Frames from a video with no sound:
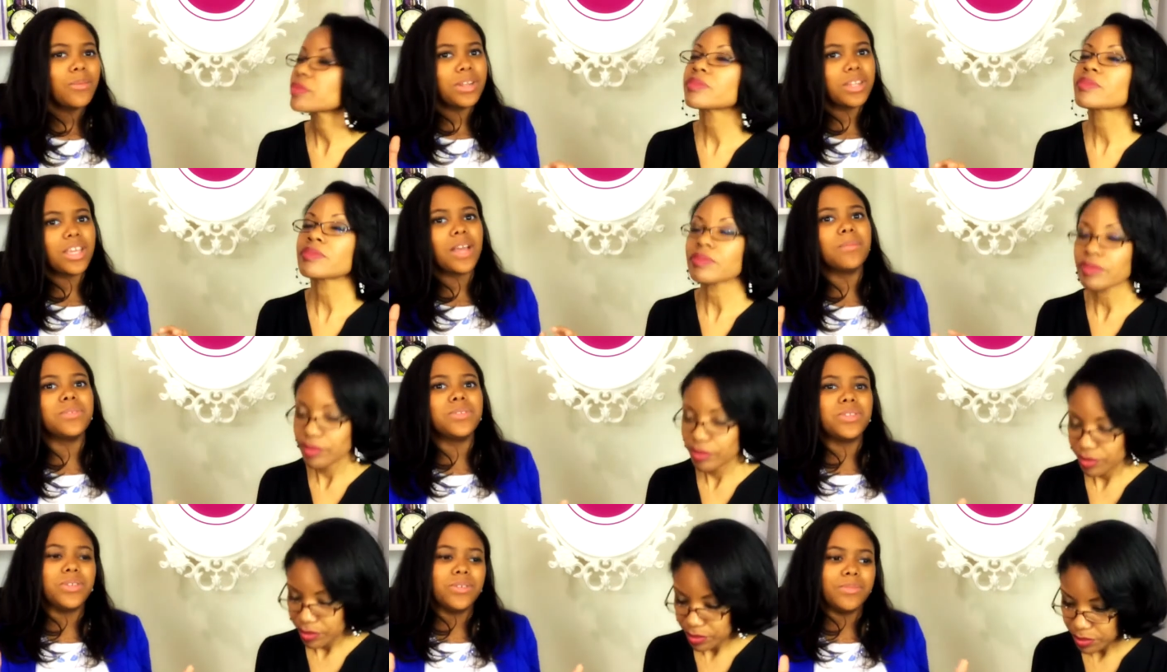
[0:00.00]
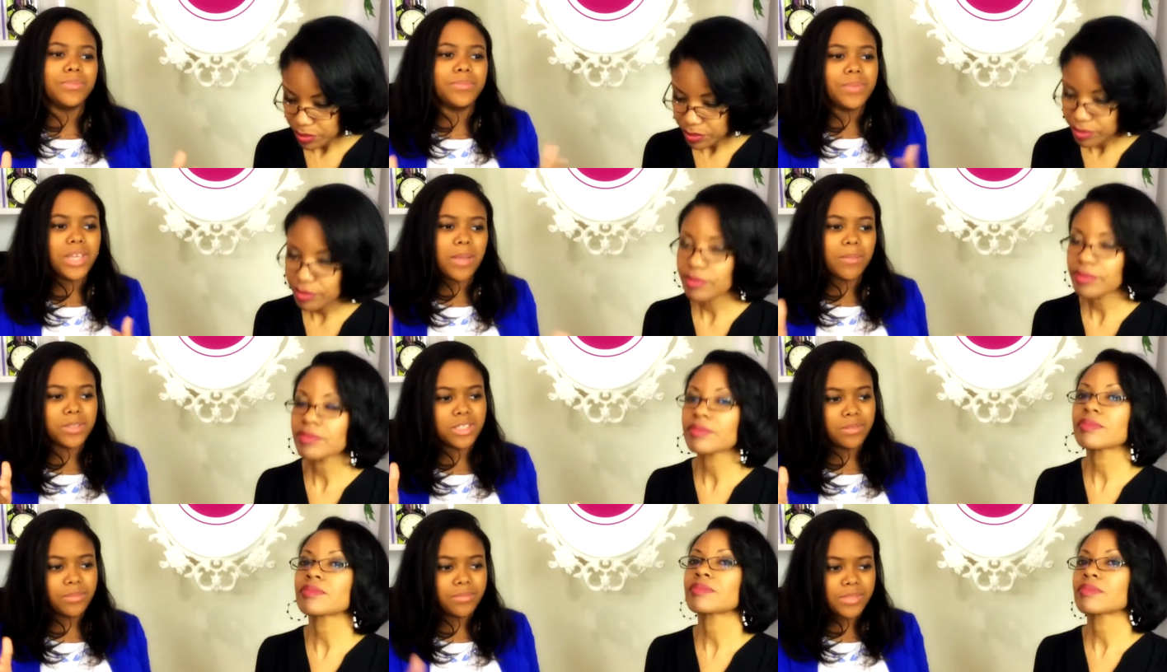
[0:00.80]
Speaker 1: when it comes to being able
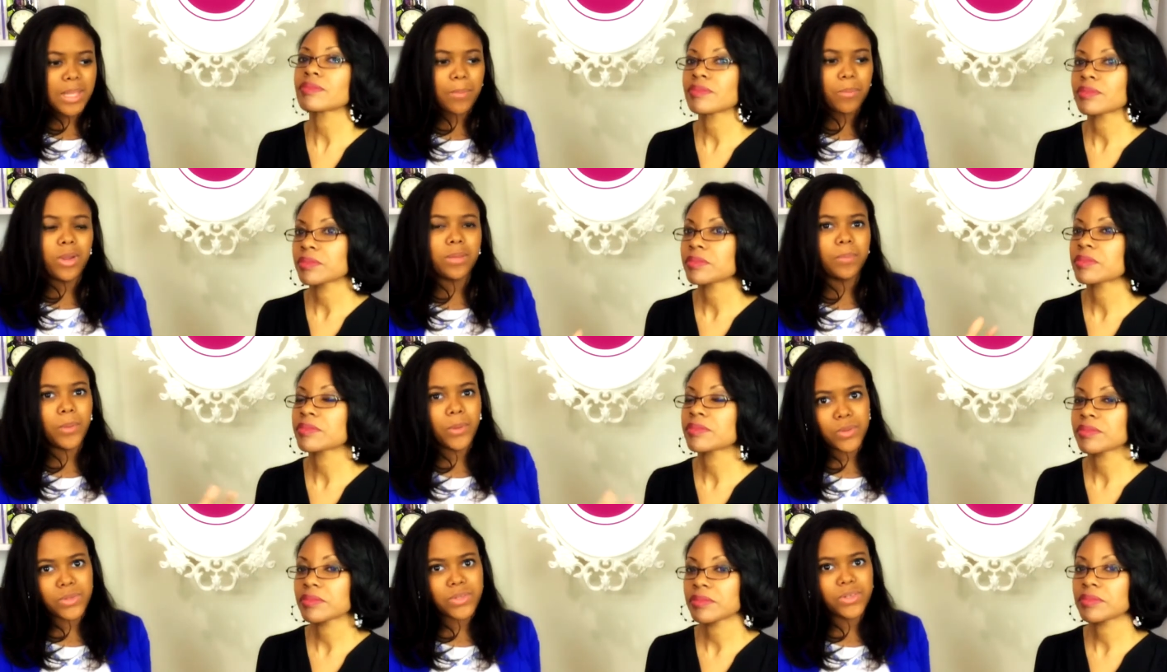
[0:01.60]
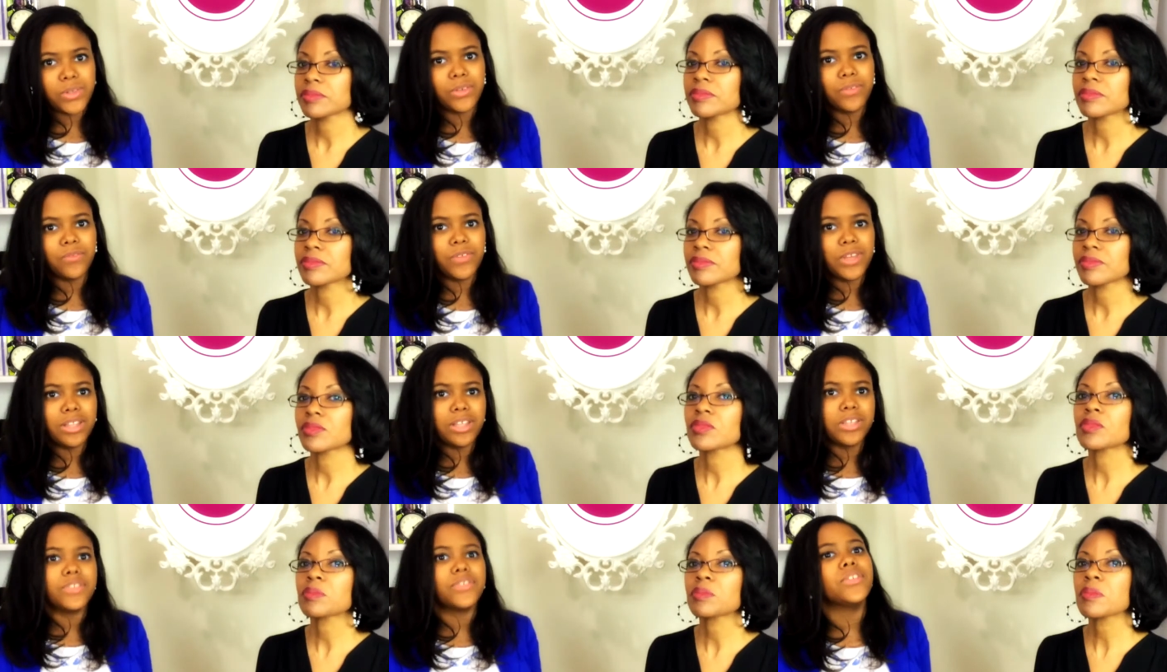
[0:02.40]
to separate personal
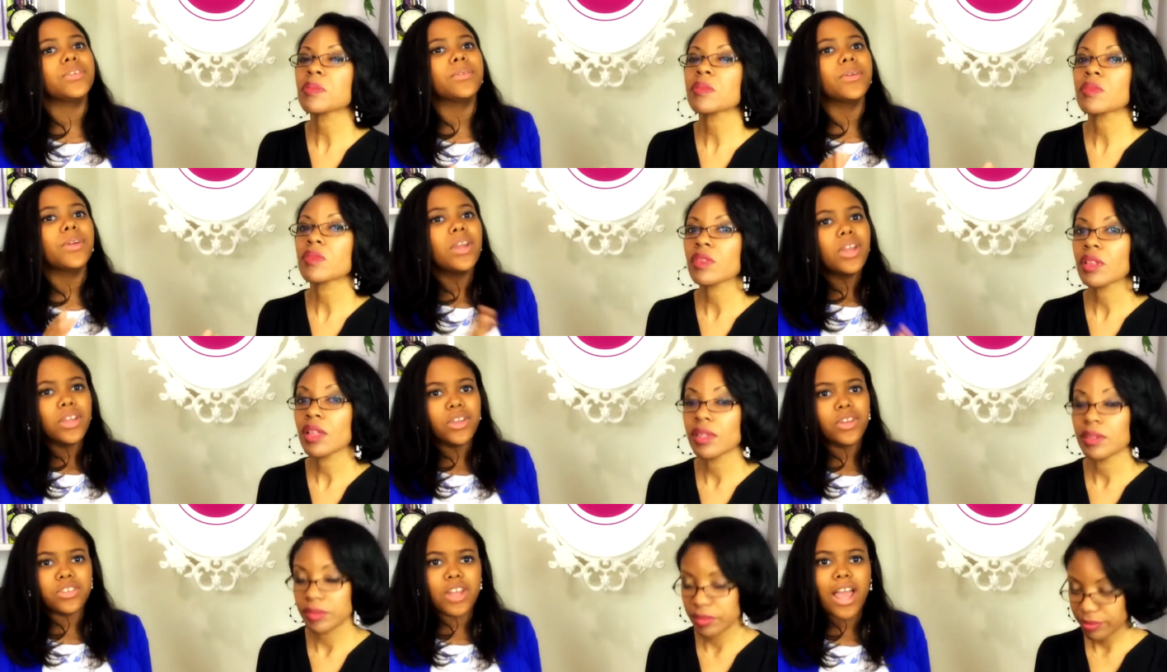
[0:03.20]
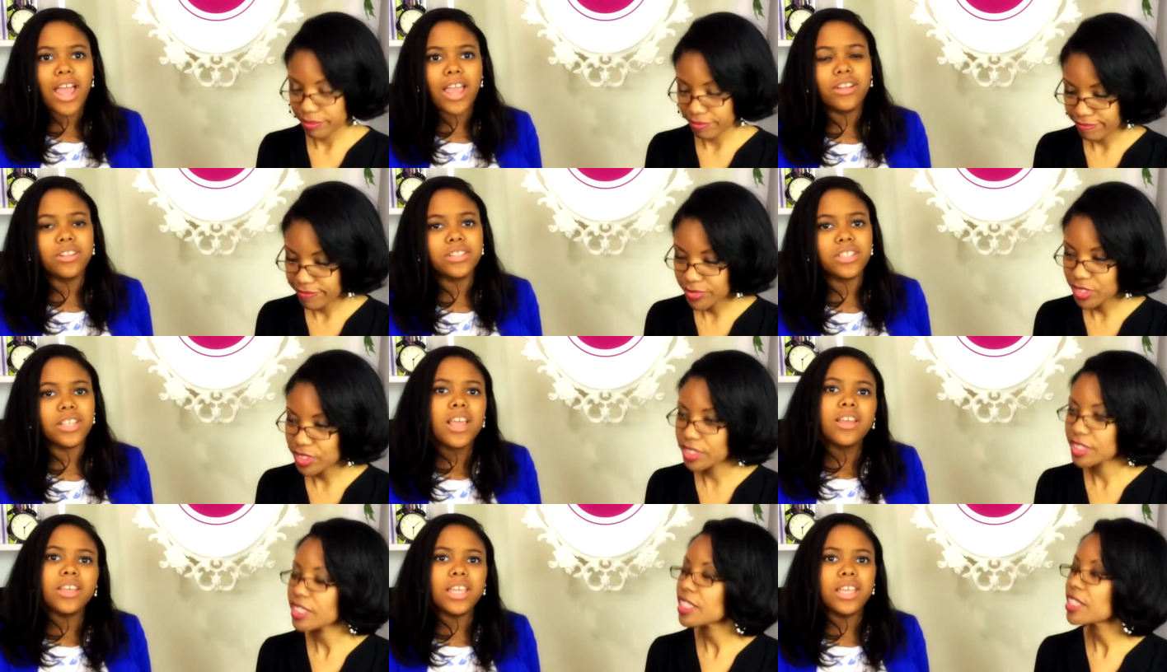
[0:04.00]
feelings for your child
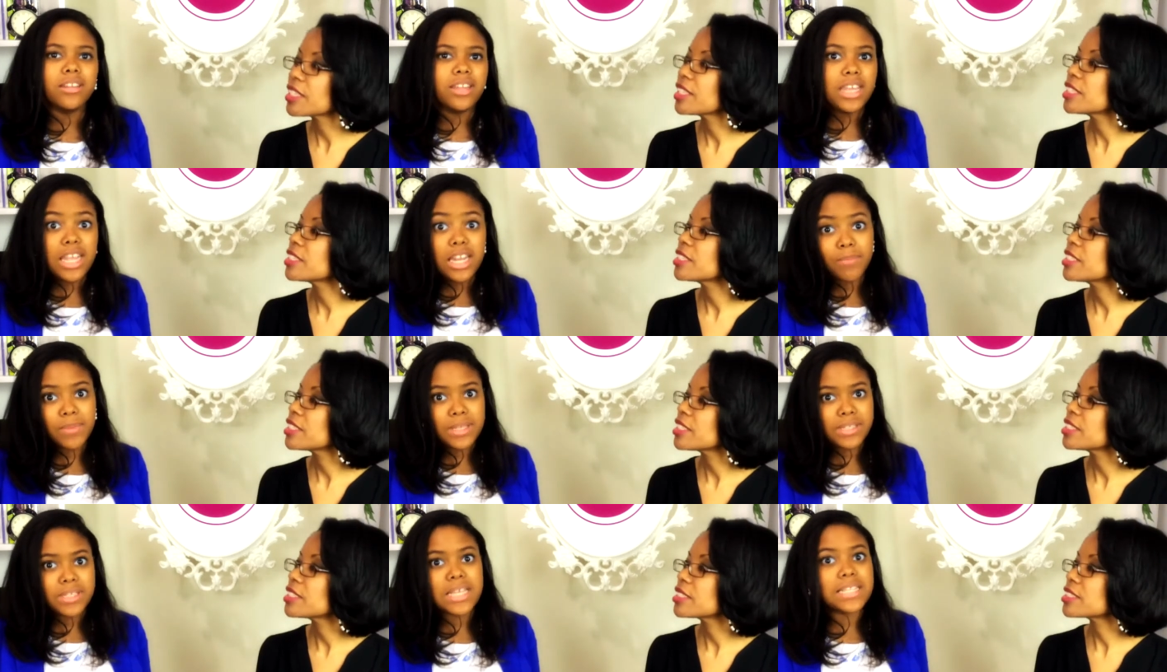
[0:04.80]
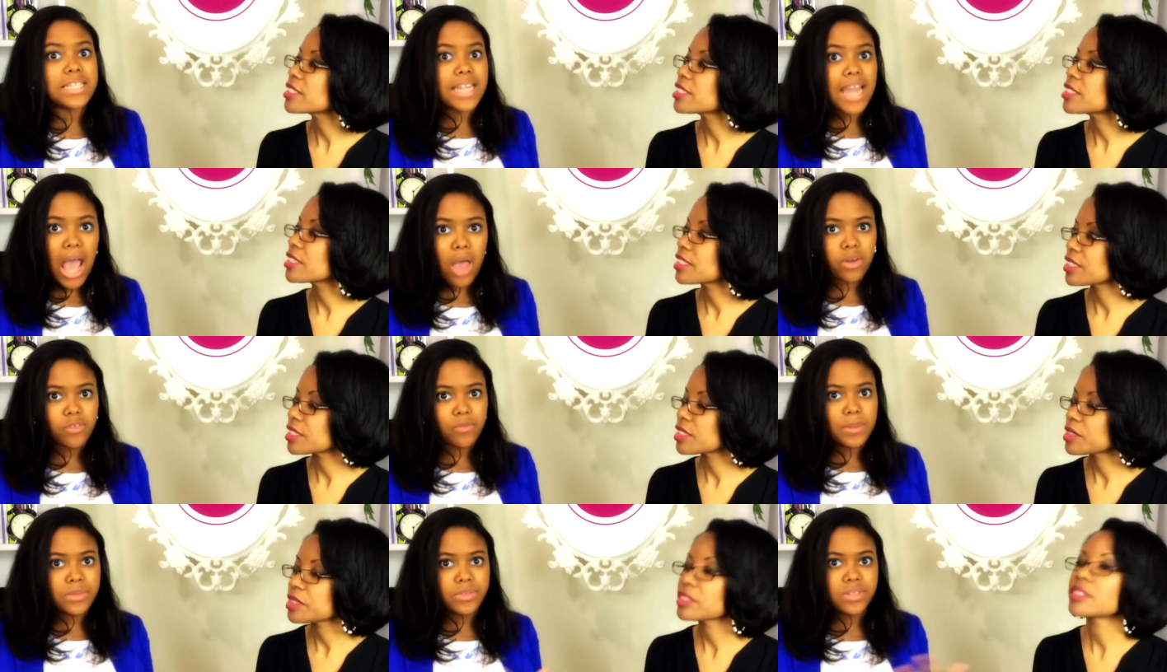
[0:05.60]
and in business and out of
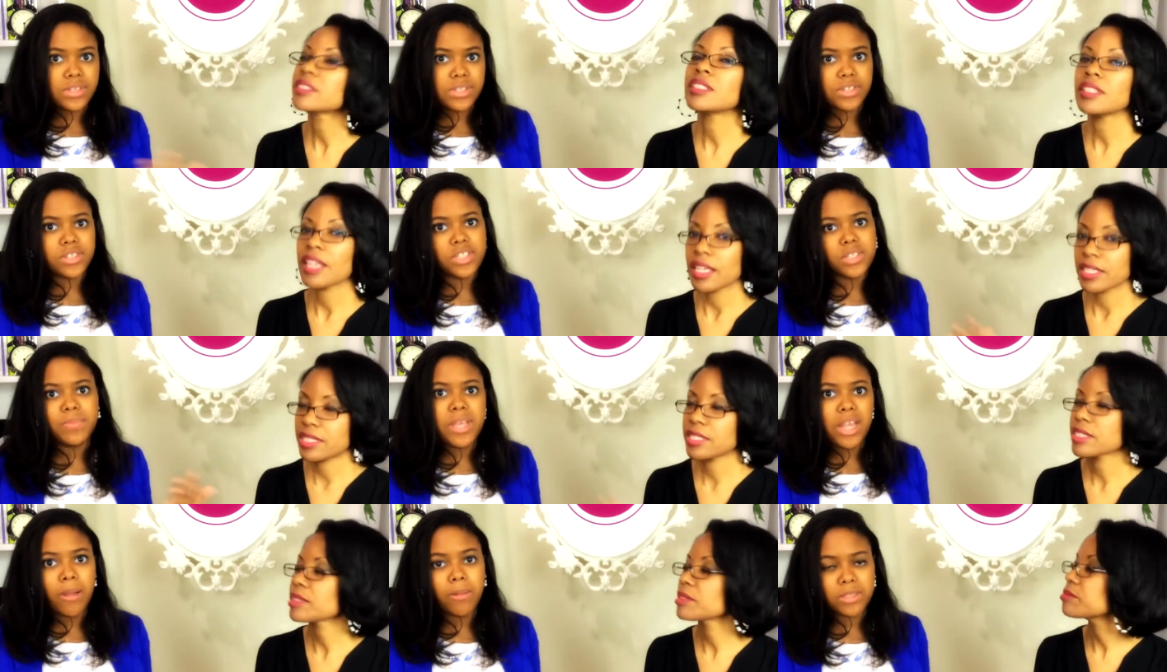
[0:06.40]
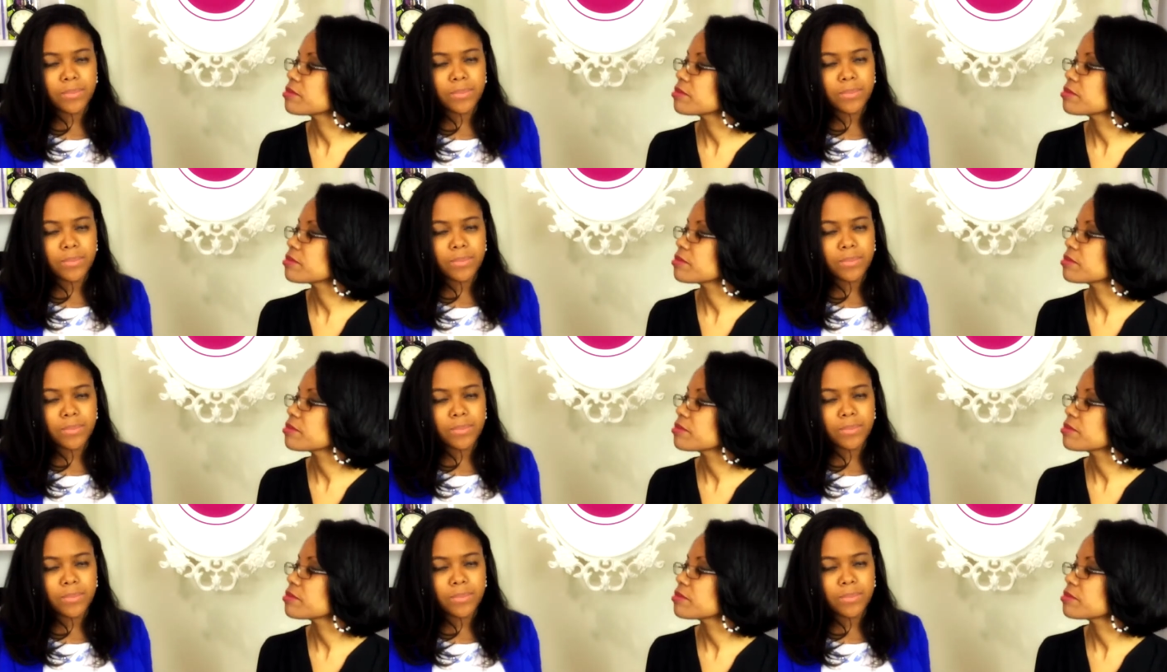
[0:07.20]
business. Yes. Just being able to